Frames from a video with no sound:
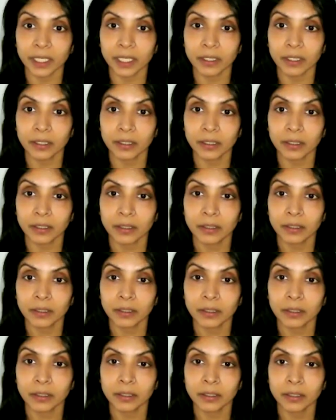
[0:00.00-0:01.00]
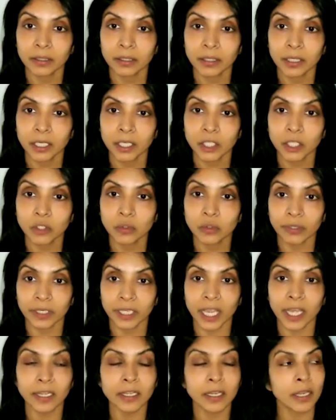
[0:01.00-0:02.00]
Dehydrated. Yeah, agree.
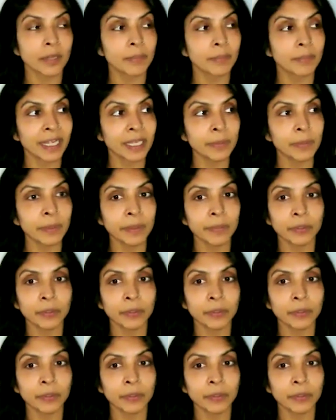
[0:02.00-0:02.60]
And so there you go.